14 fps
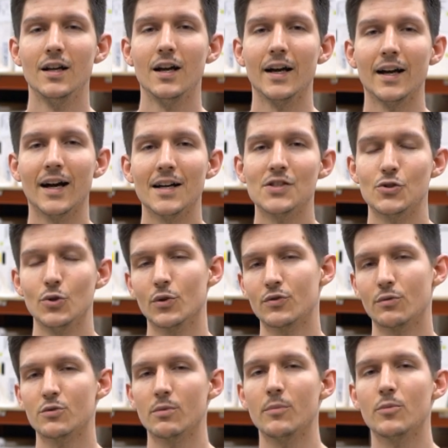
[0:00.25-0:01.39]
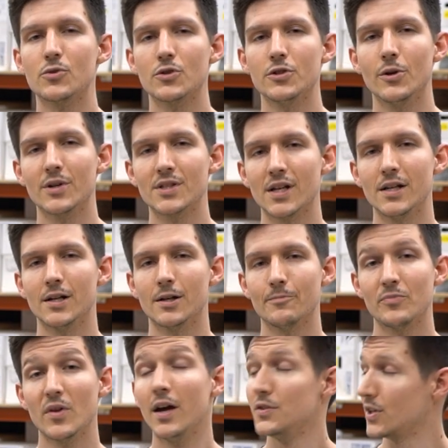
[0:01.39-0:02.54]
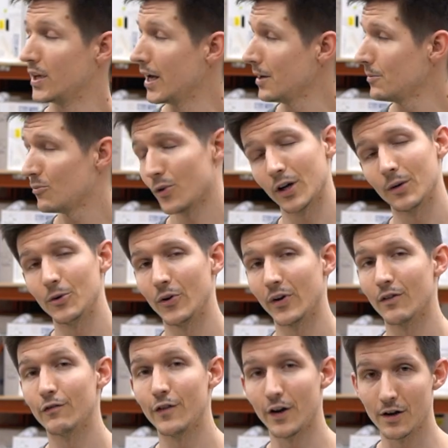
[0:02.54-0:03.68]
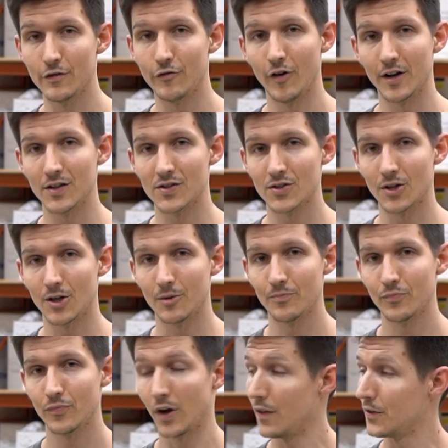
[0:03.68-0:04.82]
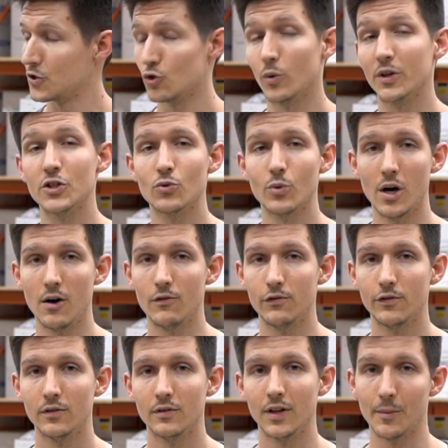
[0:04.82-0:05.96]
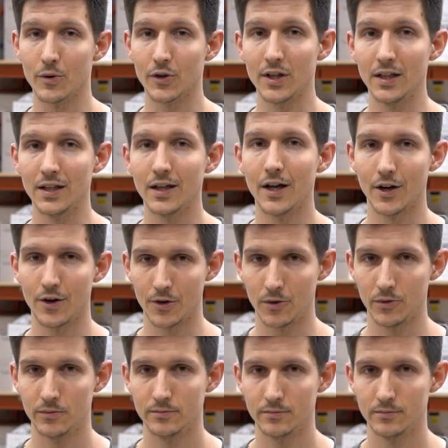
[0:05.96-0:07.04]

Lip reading: Hey guys, Jules from Sprint Booster USA here. Today, we're going to be doing a very fun install on this 2012 Lamborghini Gallardo.